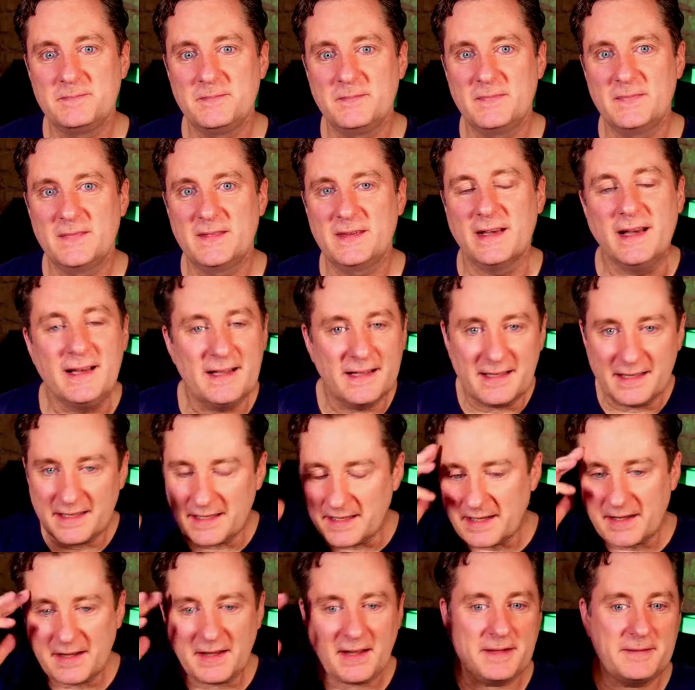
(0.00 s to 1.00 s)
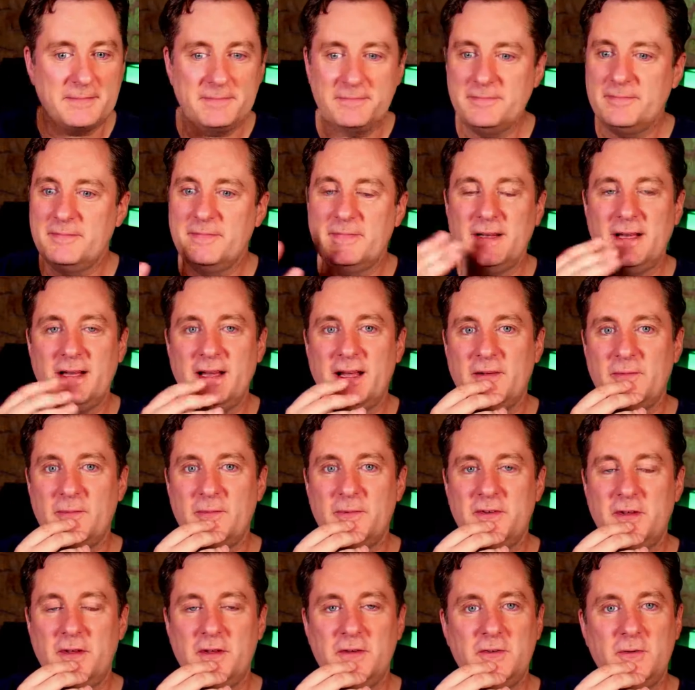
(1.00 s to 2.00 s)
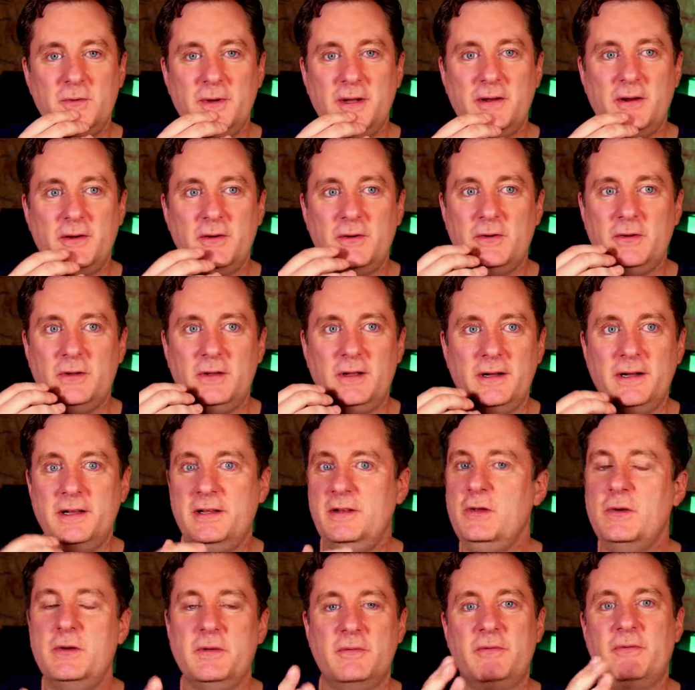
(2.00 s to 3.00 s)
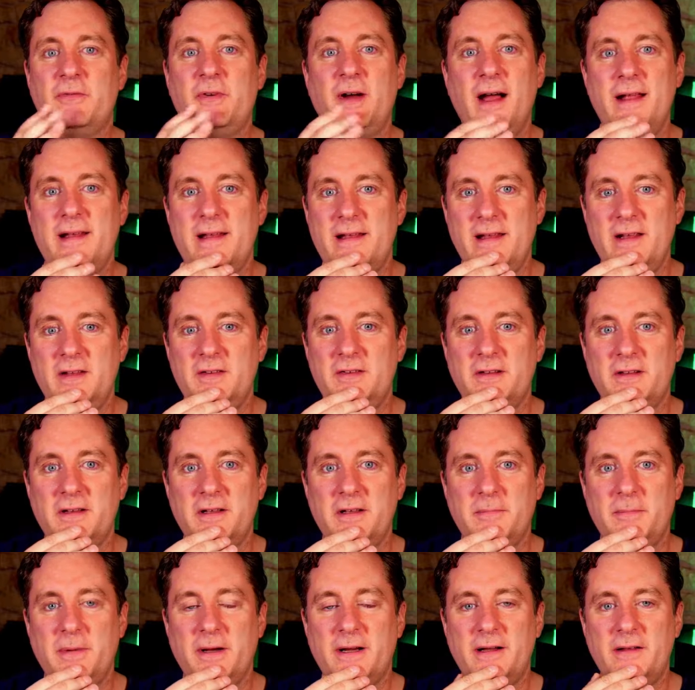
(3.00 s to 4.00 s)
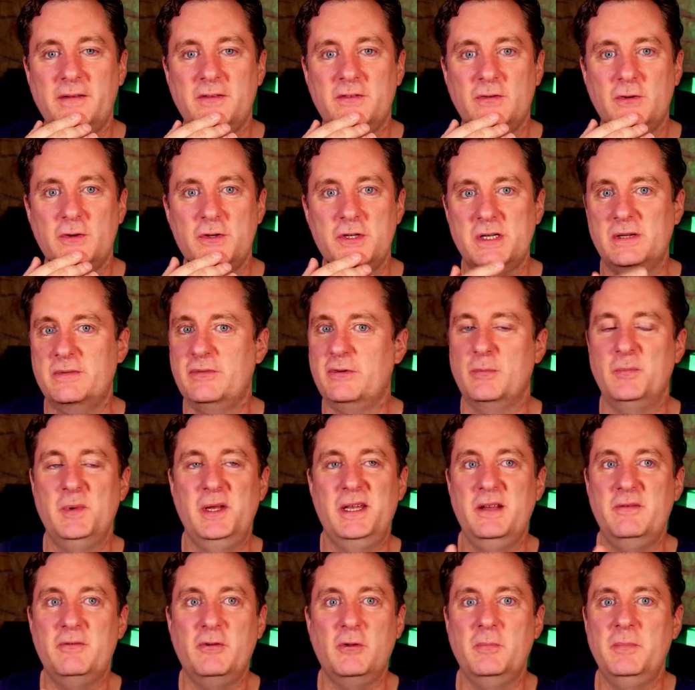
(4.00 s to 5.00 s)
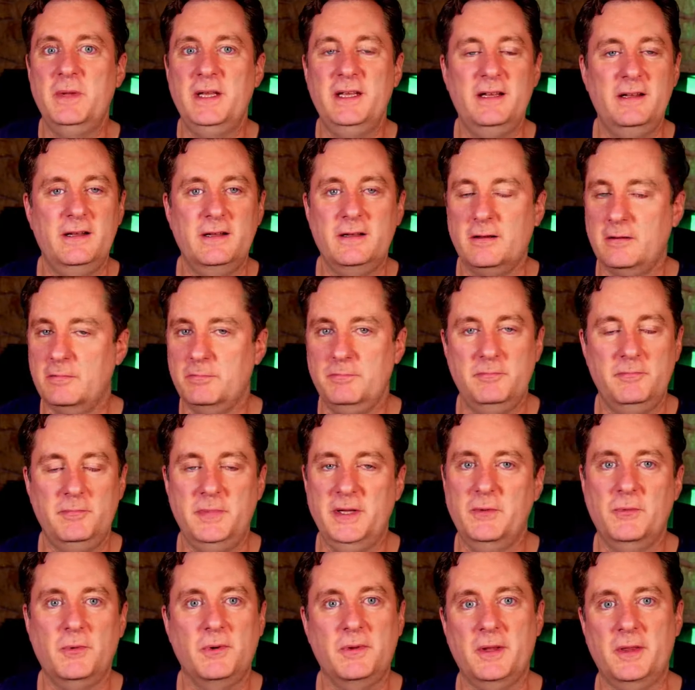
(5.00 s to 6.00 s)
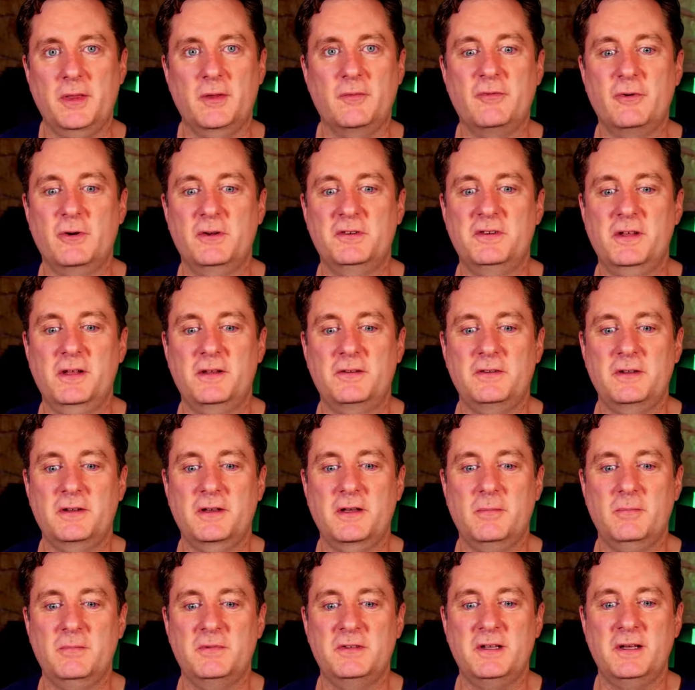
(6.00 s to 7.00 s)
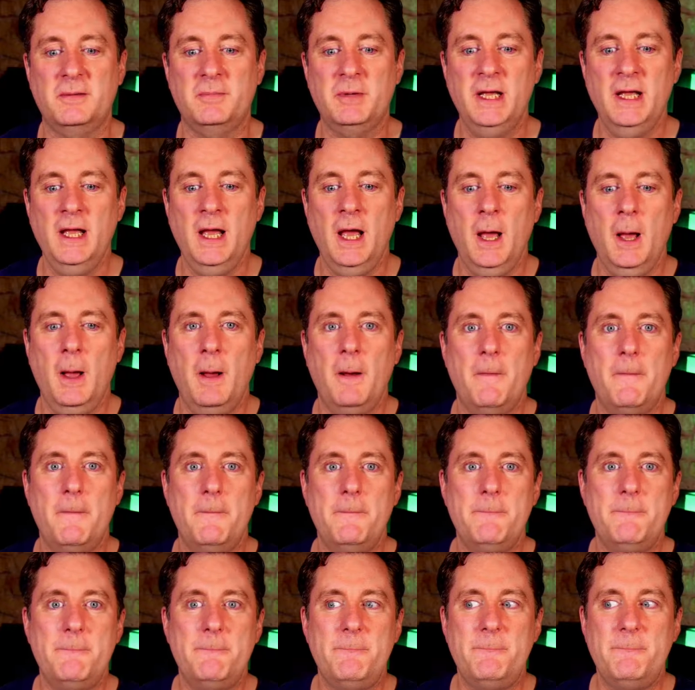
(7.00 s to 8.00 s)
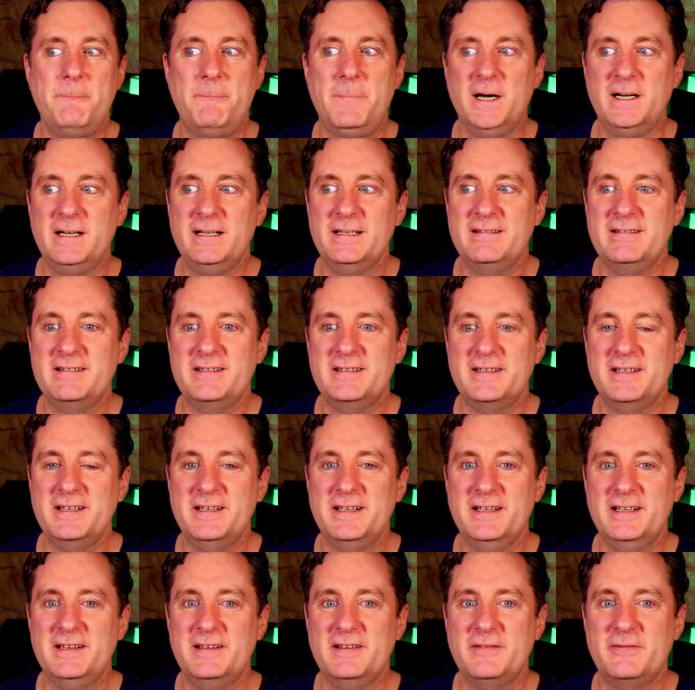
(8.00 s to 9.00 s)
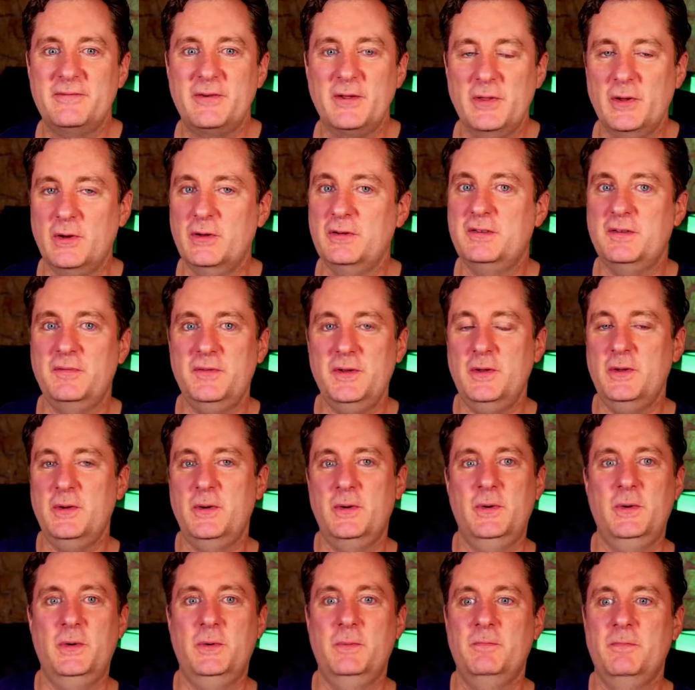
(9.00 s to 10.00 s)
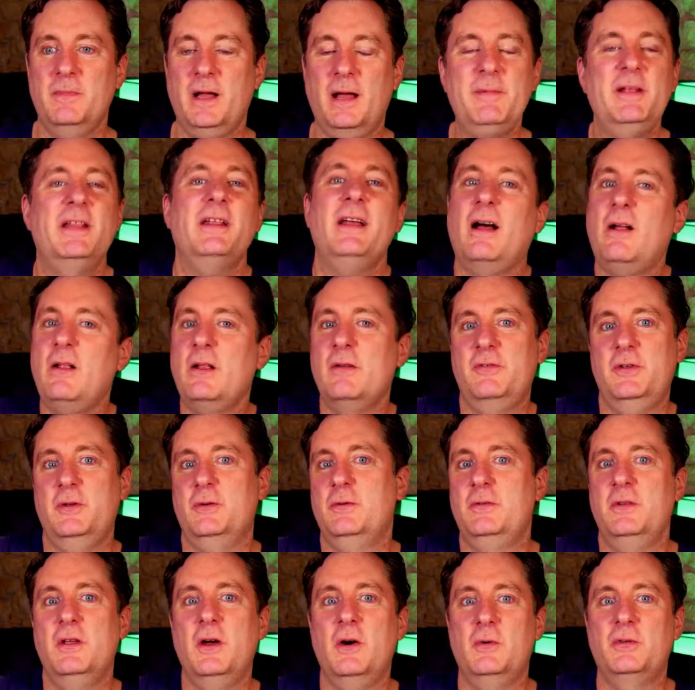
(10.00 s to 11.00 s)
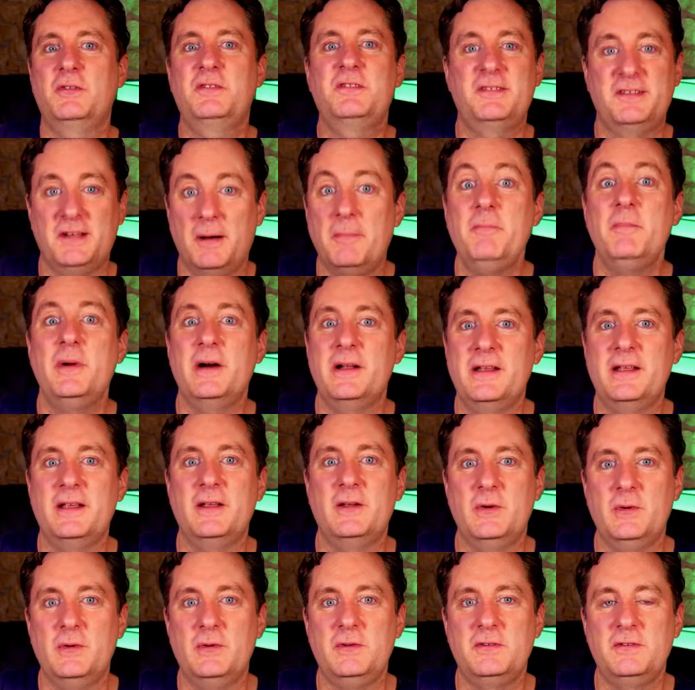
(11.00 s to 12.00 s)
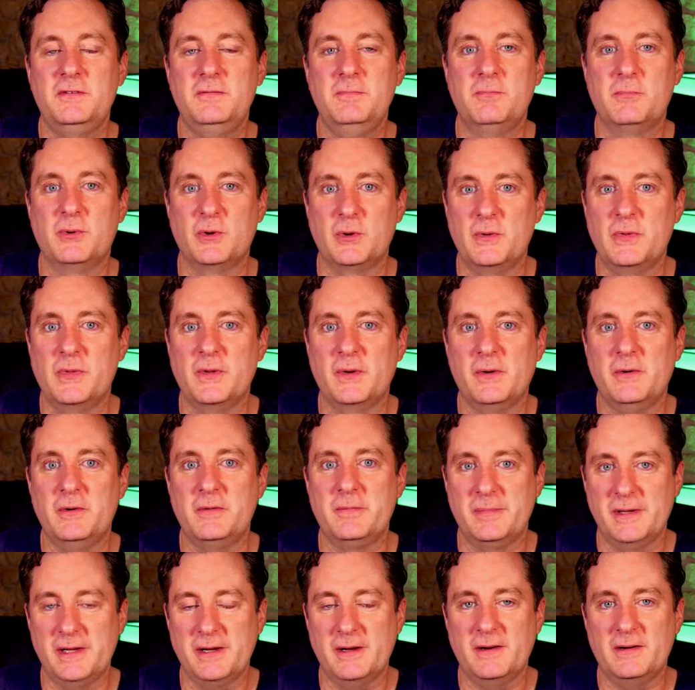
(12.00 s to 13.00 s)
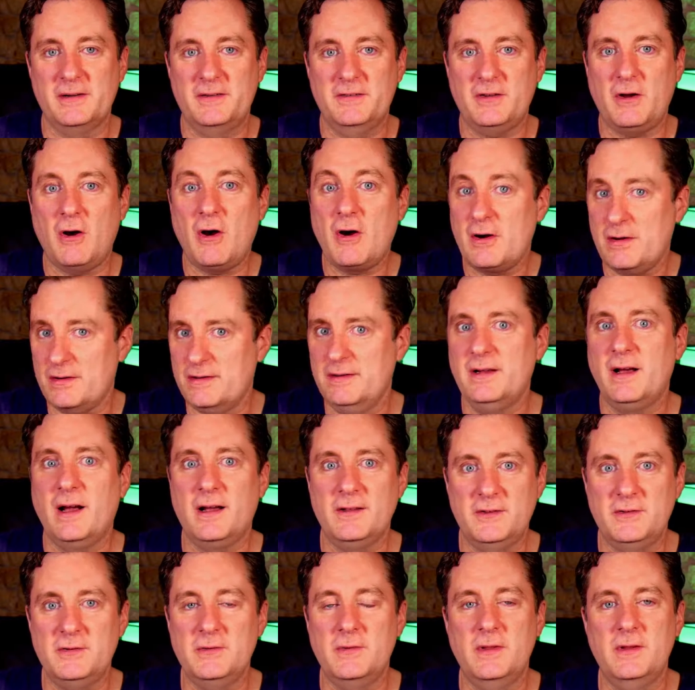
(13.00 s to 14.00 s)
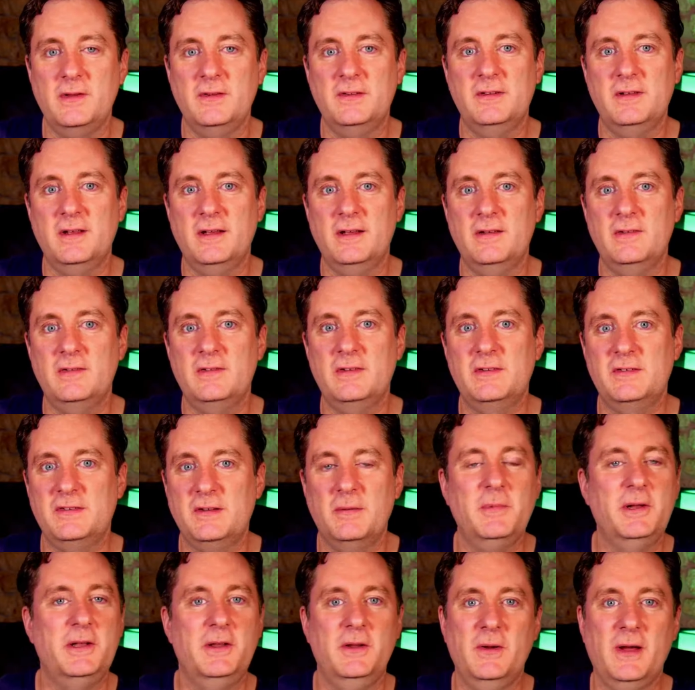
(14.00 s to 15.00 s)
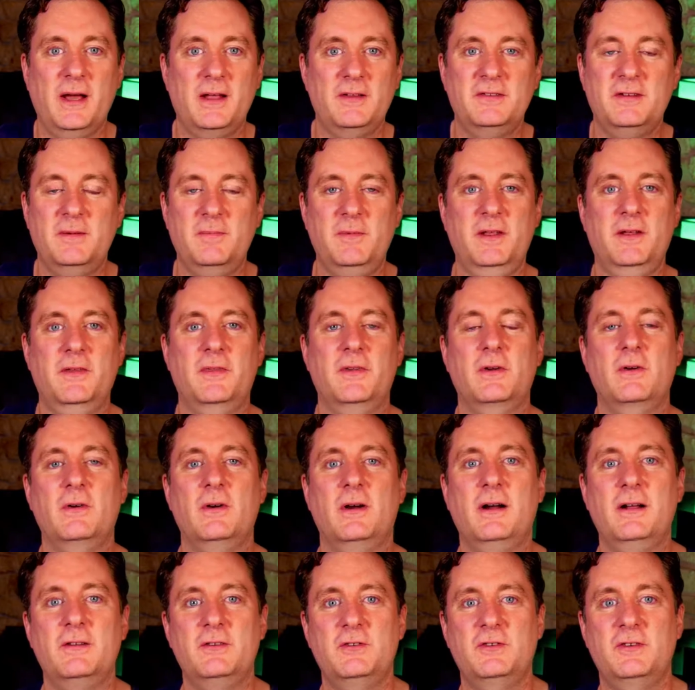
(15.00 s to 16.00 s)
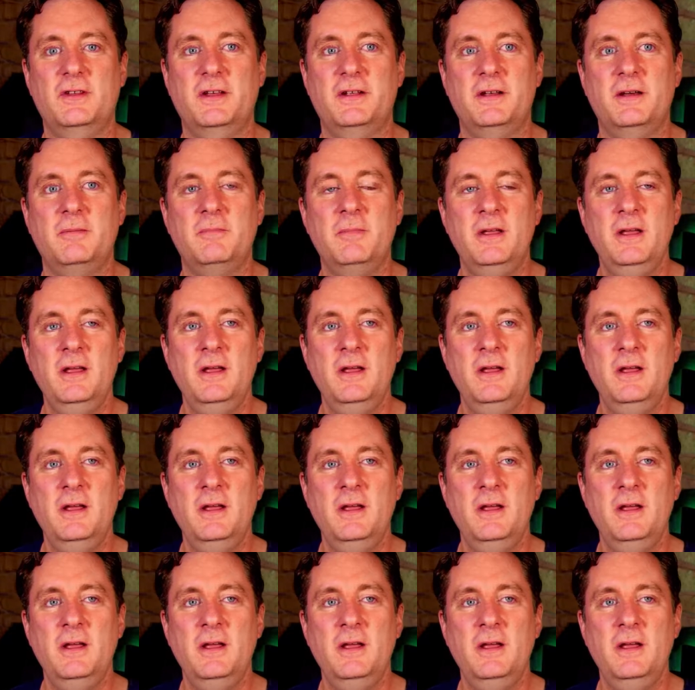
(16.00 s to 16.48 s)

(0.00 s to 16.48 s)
And I saw this great article on it, and you can find it easily by searching for medieval mead. It'll be one of the first things that comes up. But for those of you who, I mean, all of you know somebody who's brewed their own beer. It's hard not to these days. Somebody who has something in their garage set up.